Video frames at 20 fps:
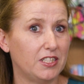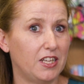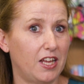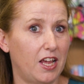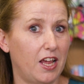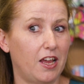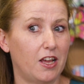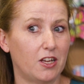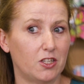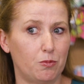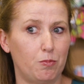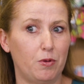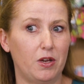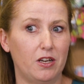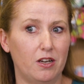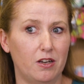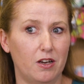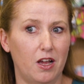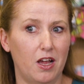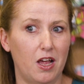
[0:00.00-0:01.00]
TA has
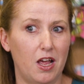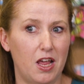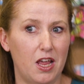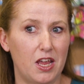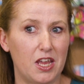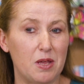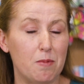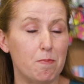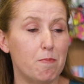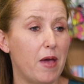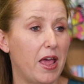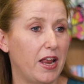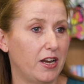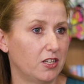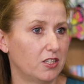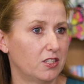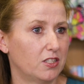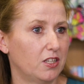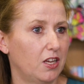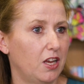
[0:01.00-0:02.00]
been
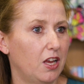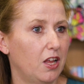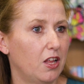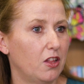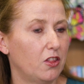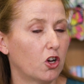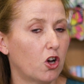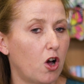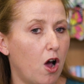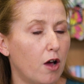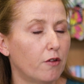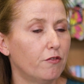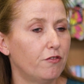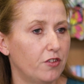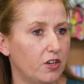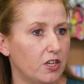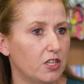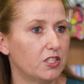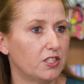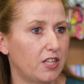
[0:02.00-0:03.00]
immense. The
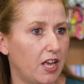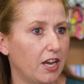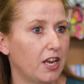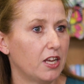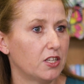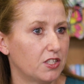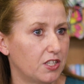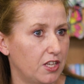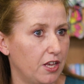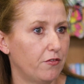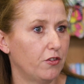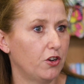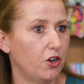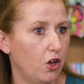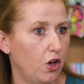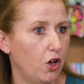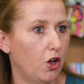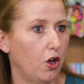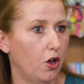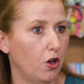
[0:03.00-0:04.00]
confidence that has given
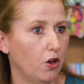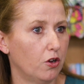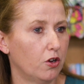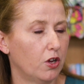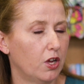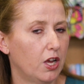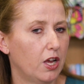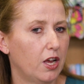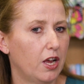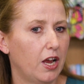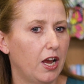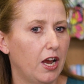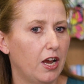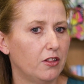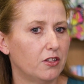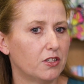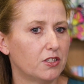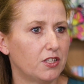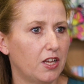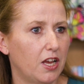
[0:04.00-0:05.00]
her,
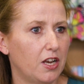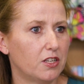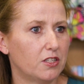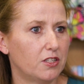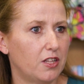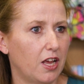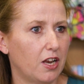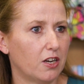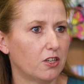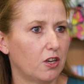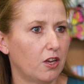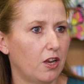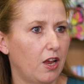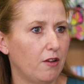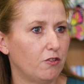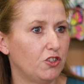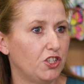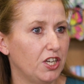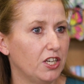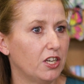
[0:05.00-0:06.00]
in the sense that
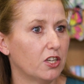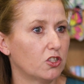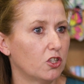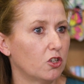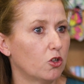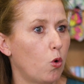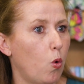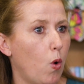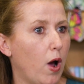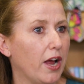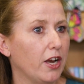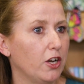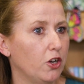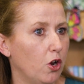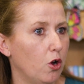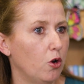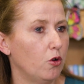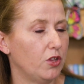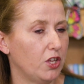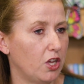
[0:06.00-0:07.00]
if she doesn't quite
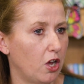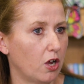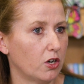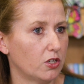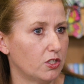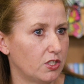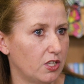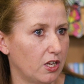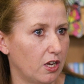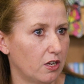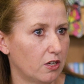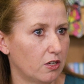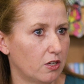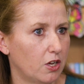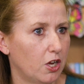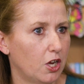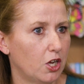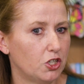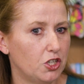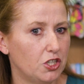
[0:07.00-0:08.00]
know the answer,
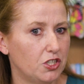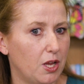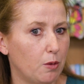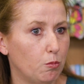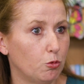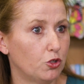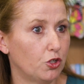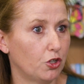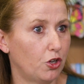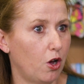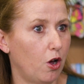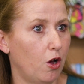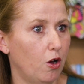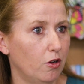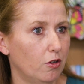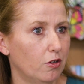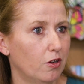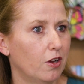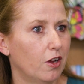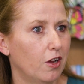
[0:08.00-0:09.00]
she's able to
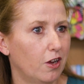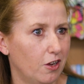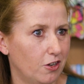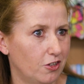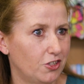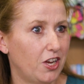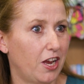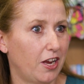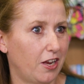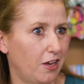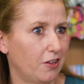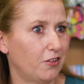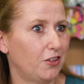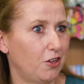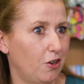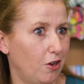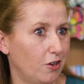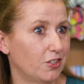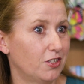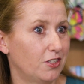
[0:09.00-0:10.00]
go check out
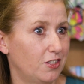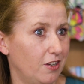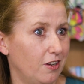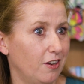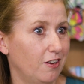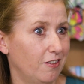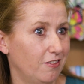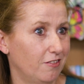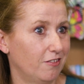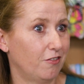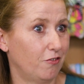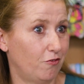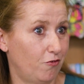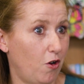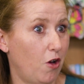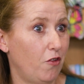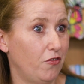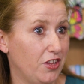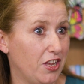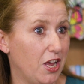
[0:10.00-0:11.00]
the answer
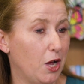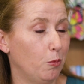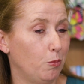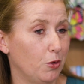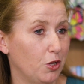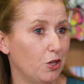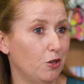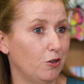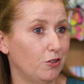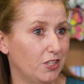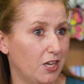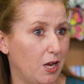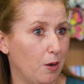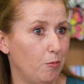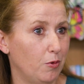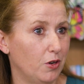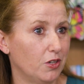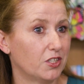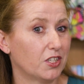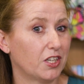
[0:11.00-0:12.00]
on the LBQ
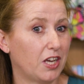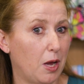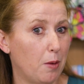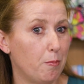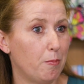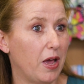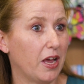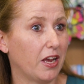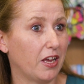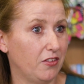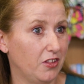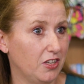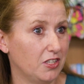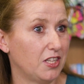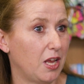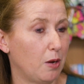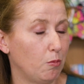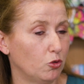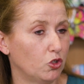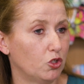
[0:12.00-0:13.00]
tablet, to come back and then
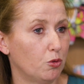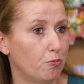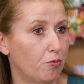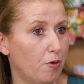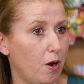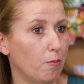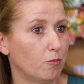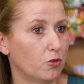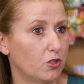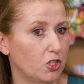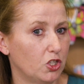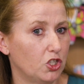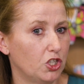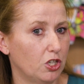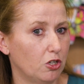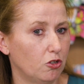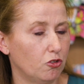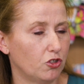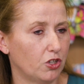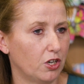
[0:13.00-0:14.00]
is able to prompt the
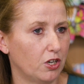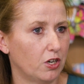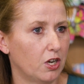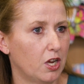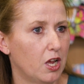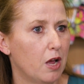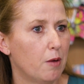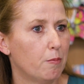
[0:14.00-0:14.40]
children.